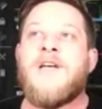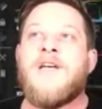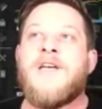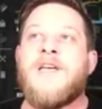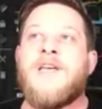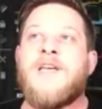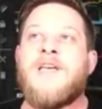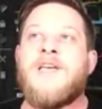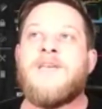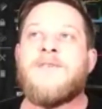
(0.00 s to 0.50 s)

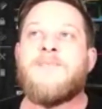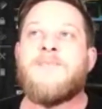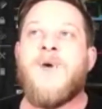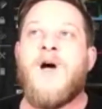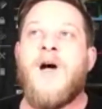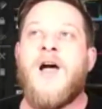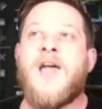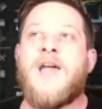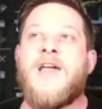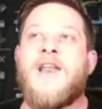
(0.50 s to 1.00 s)
he's
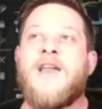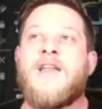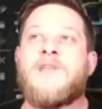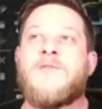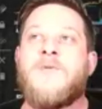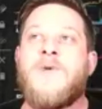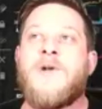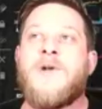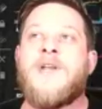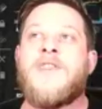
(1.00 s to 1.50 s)
buying at
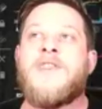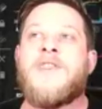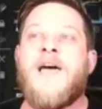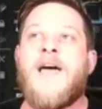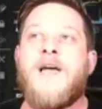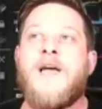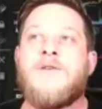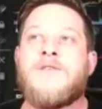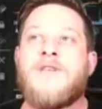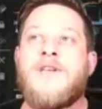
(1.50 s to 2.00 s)

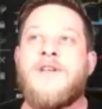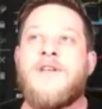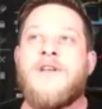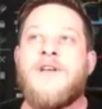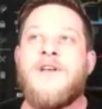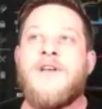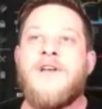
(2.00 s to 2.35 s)
20,000